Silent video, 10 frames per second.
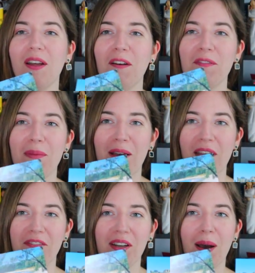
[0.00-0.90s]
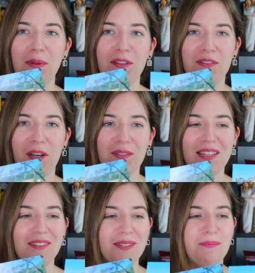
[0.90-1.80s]
right off the bat, we have a couple of notes
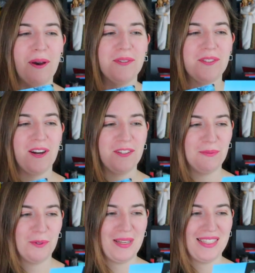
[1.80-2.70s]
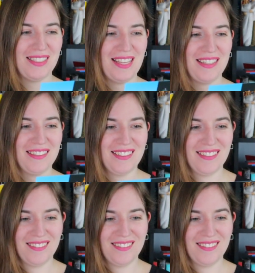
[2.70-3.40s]
and some postcards from Queensland.